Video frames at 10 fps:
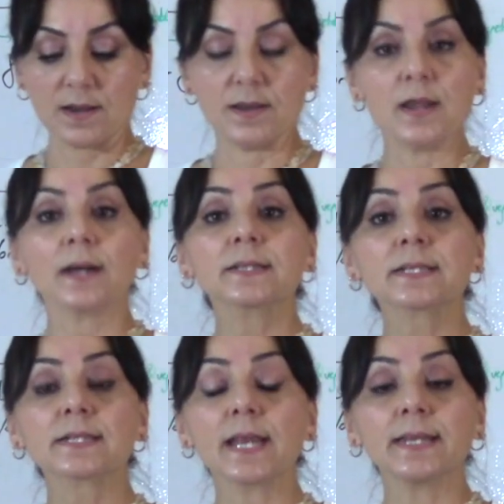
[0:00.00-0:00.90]

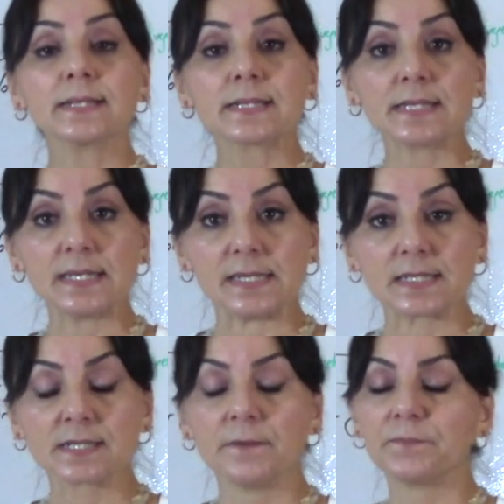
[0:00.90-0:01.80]
nuts and
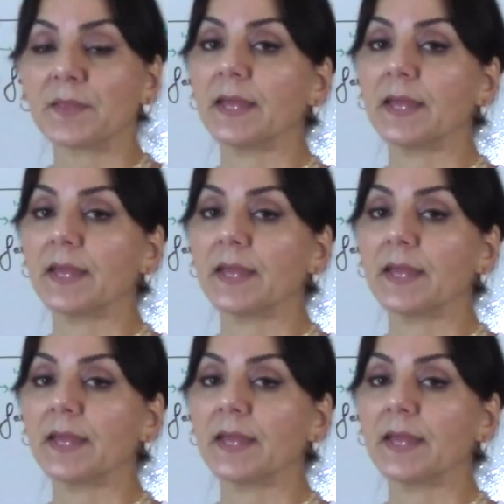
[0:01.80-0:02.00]
seeds.